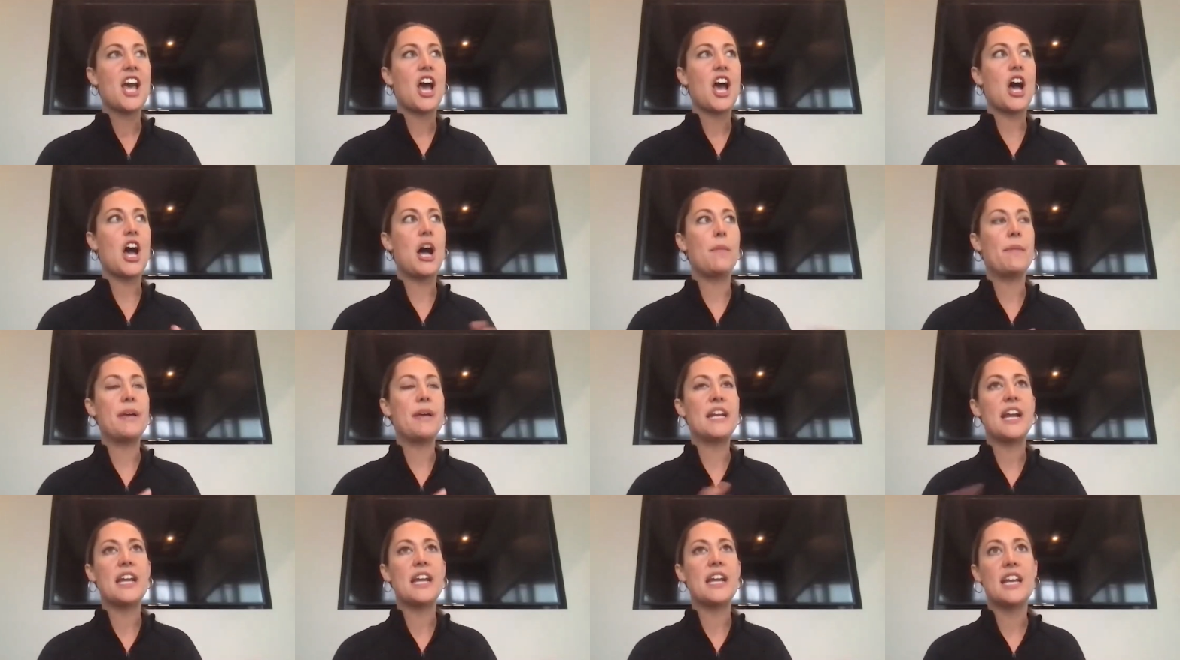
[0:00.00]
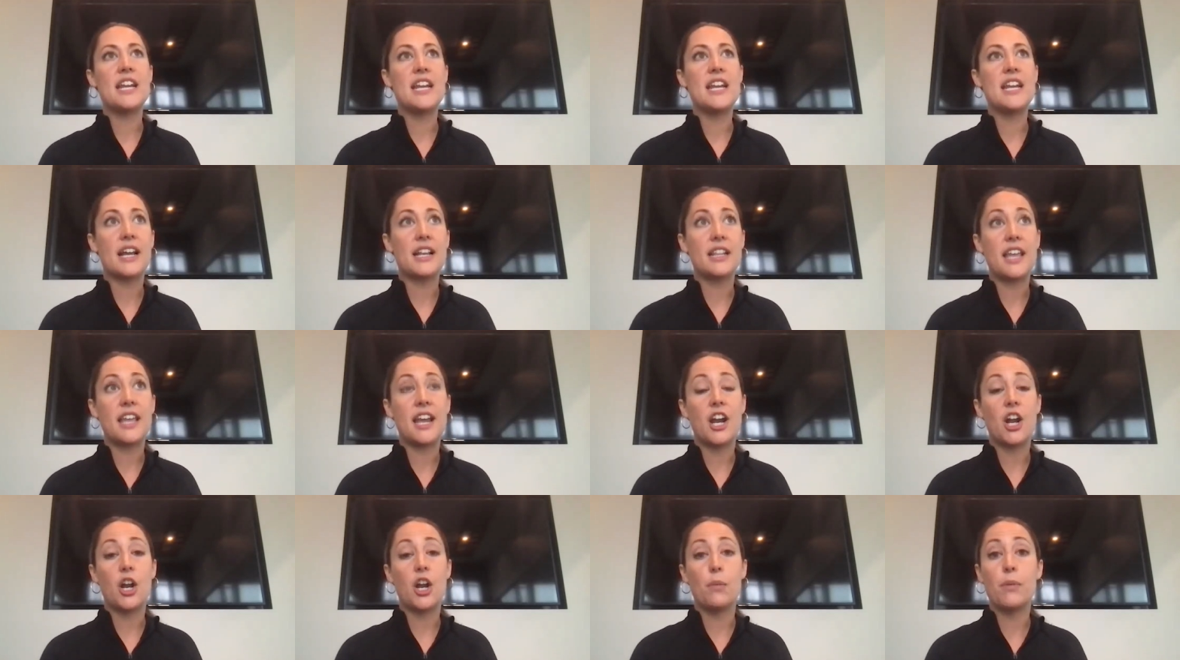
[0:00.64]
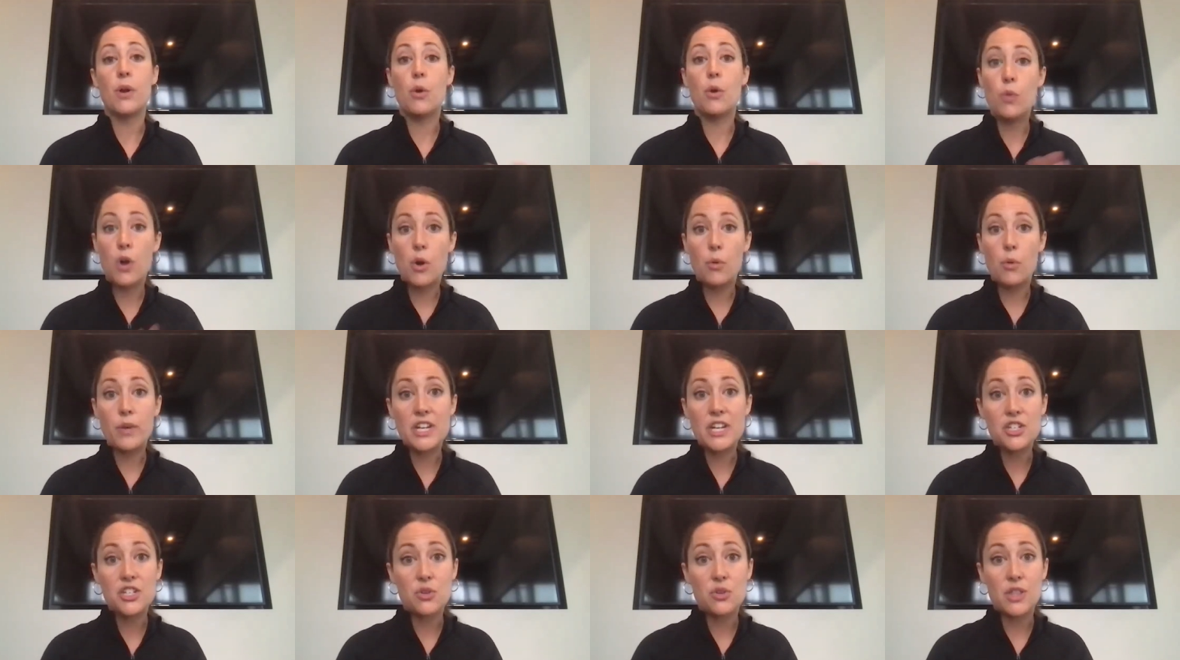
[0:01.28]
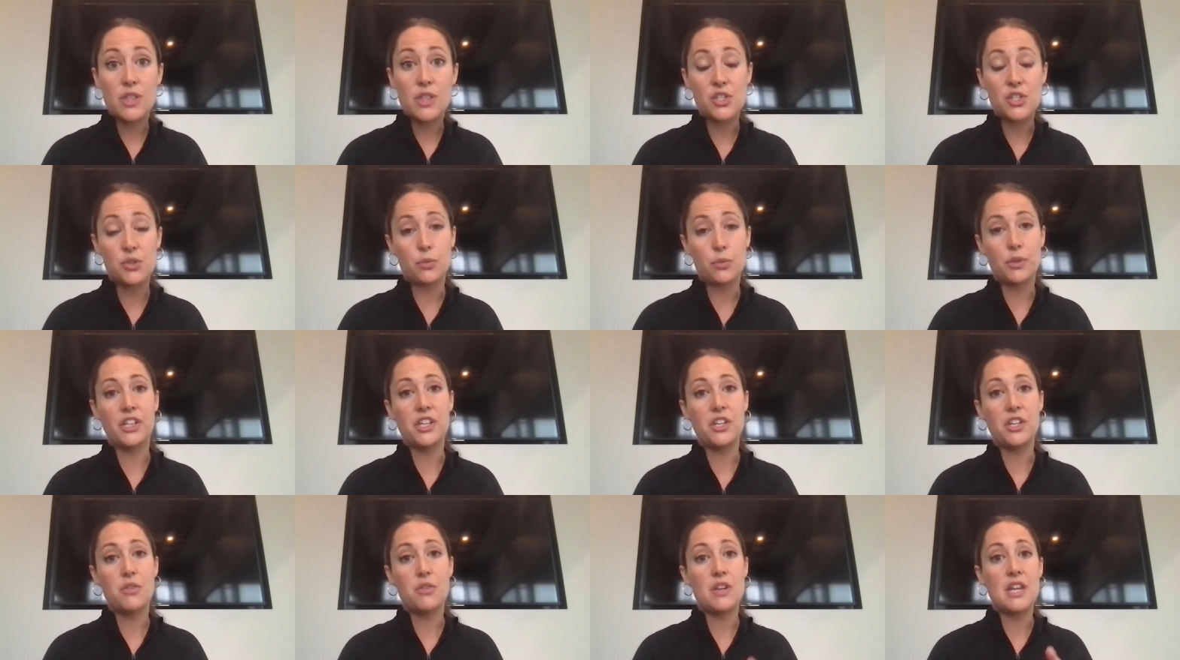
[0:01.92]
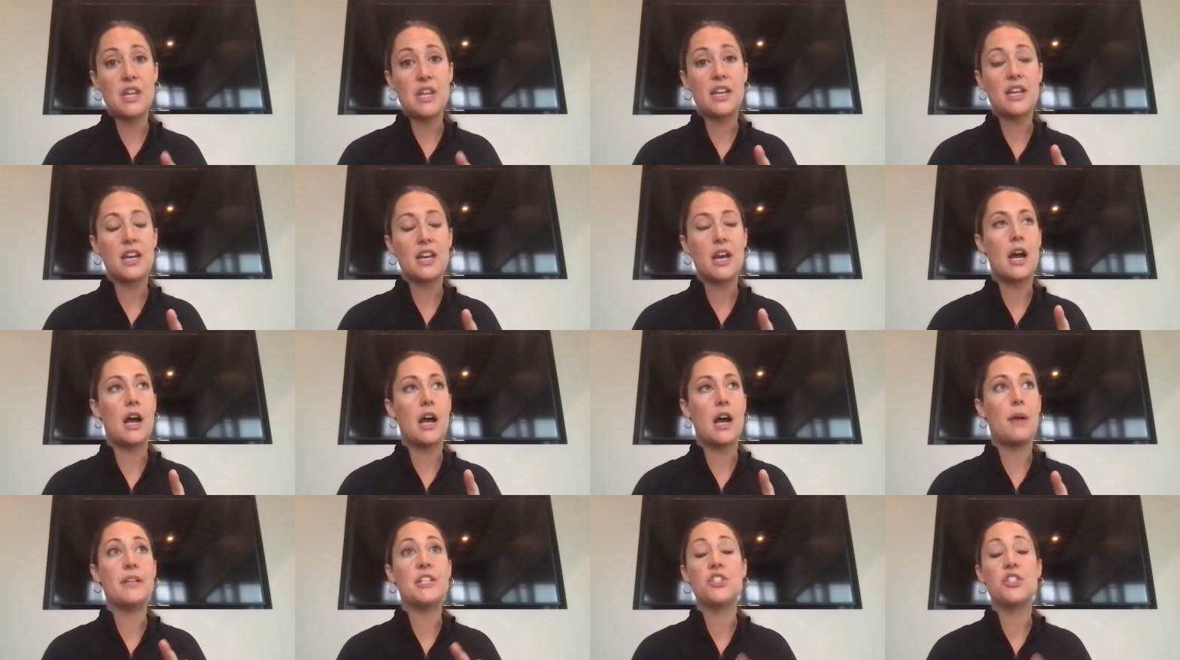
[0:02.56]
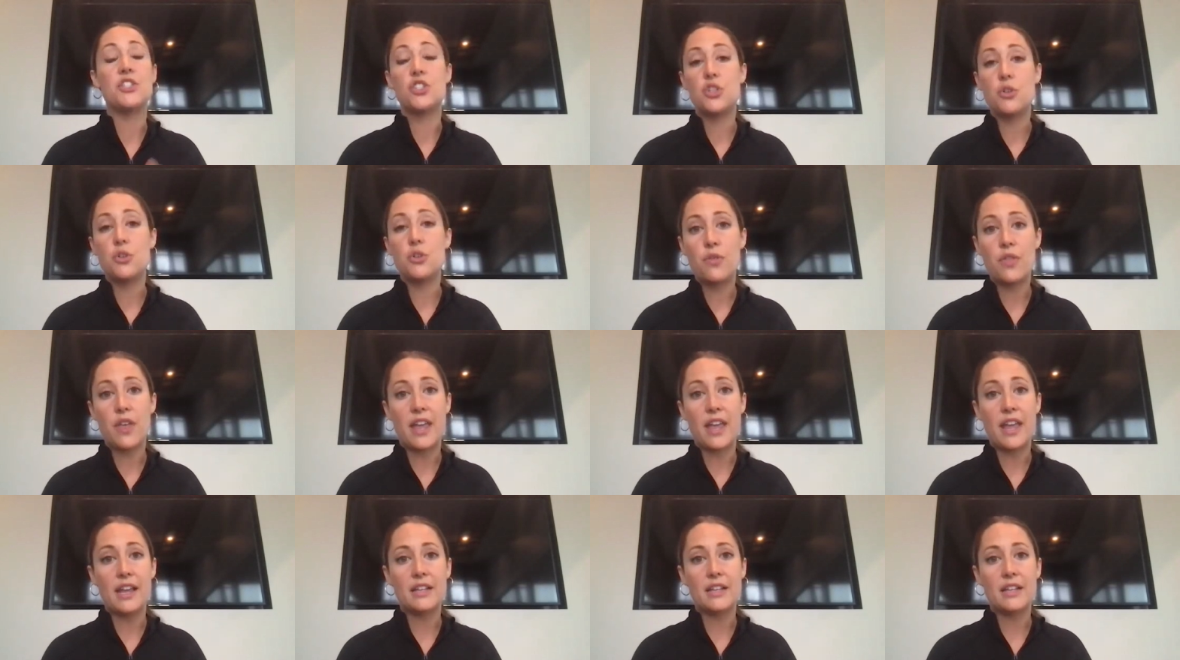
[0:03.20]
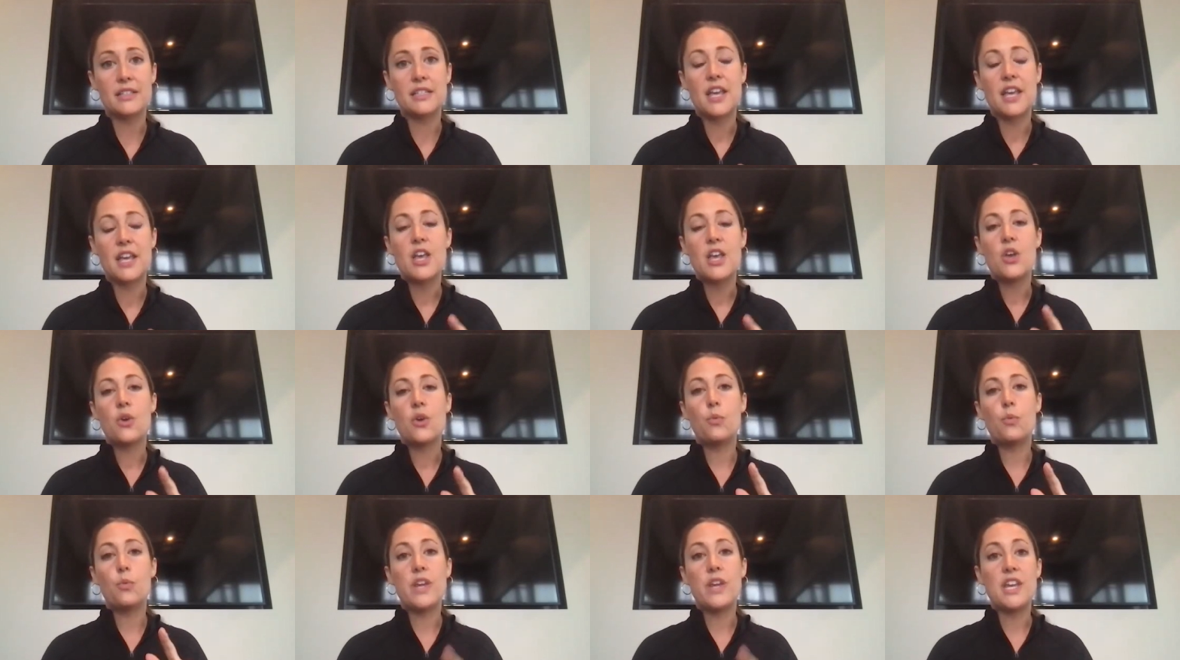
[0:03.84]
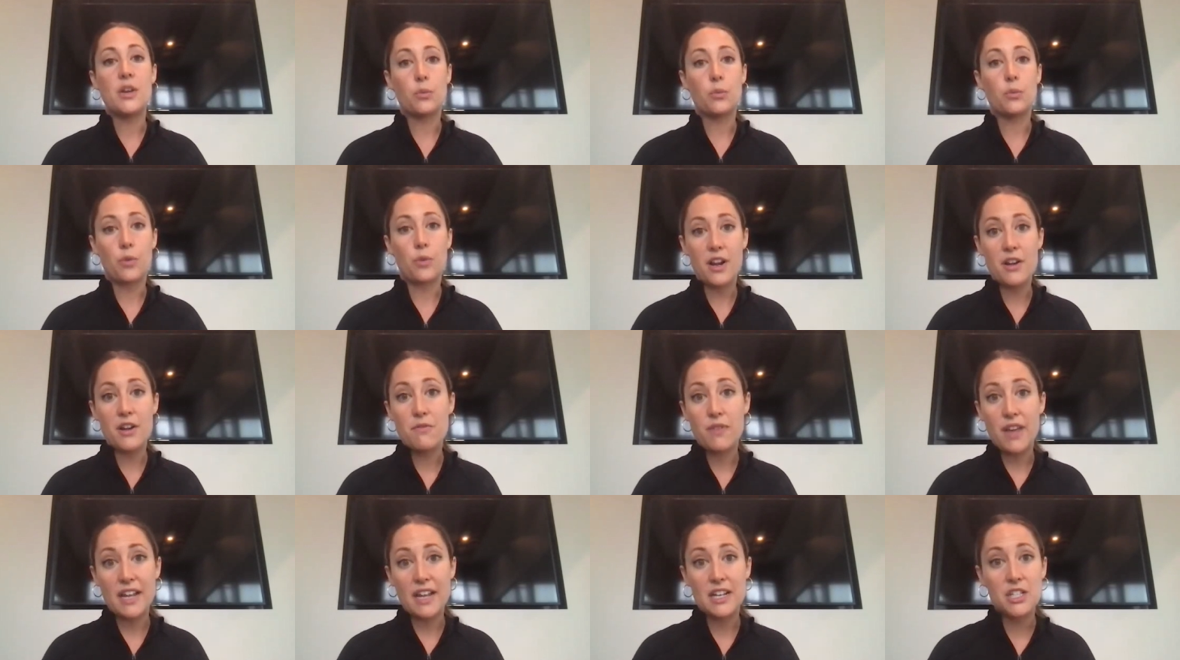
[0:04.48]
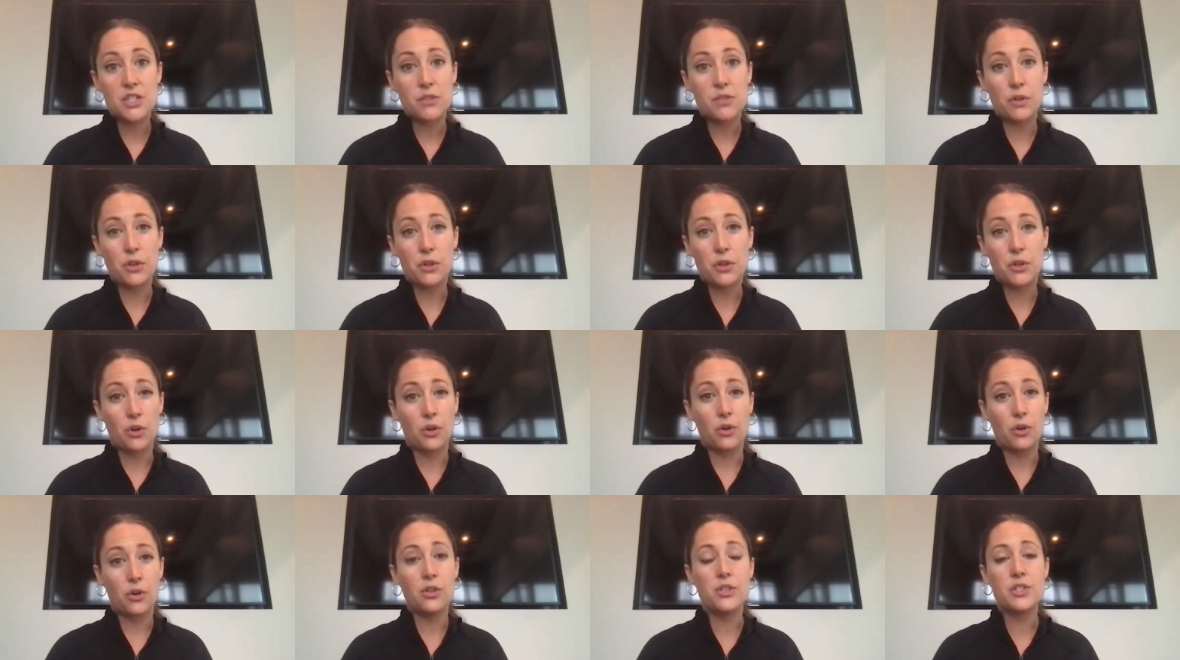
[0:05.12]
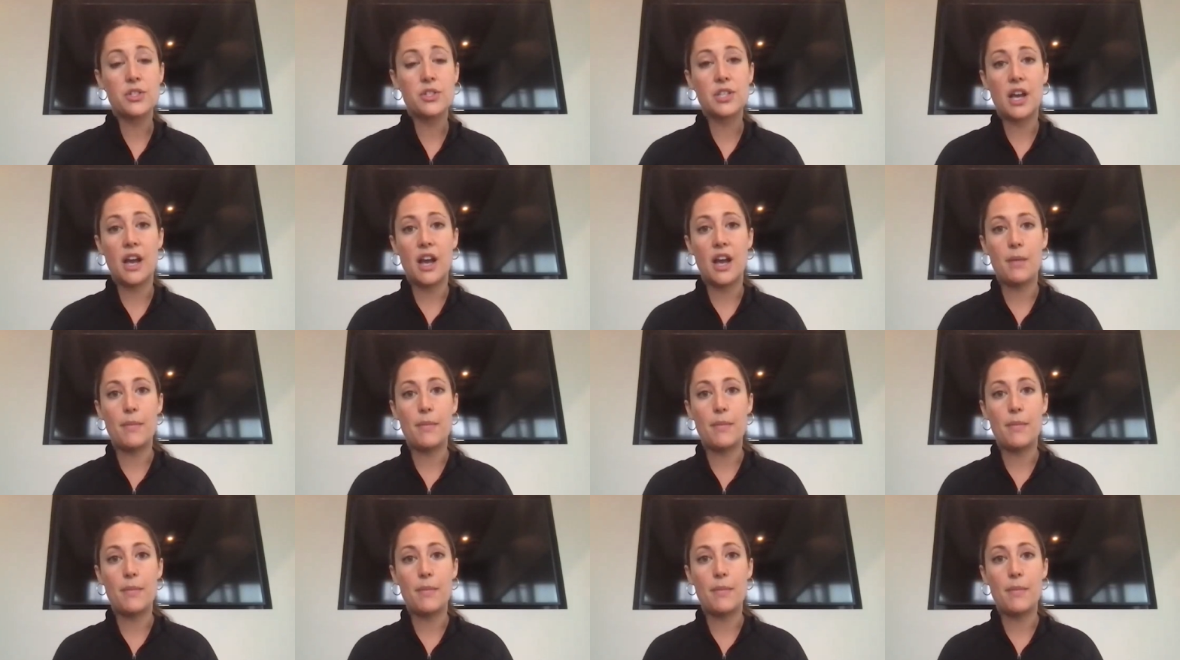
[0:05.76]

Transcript: um, and i connect there but what we do that's really unique um, is two things we run events for girls uh,